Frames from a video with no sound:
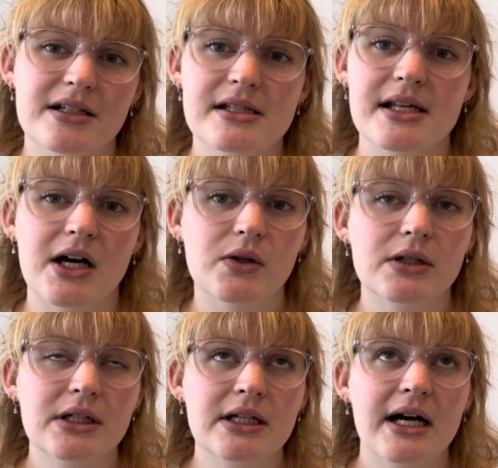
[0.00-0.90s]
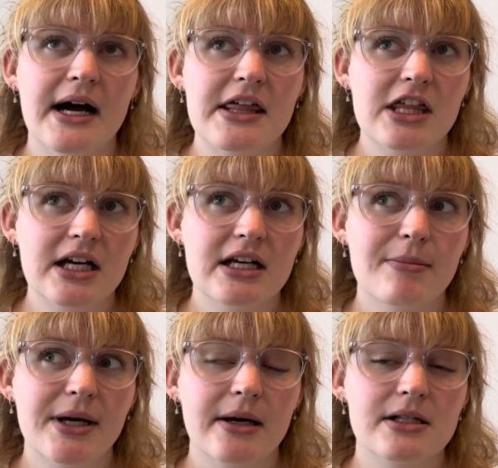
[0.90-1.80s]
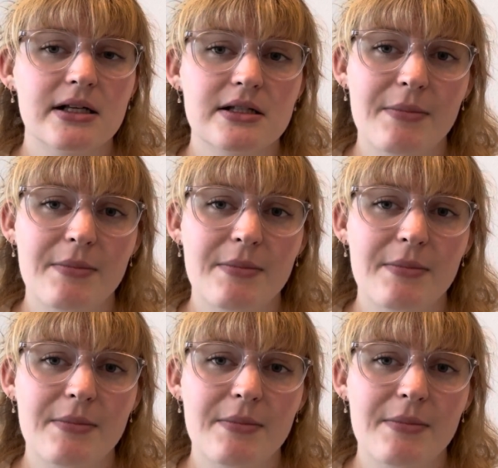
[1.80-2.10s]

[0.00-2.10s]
So I think Knit Picks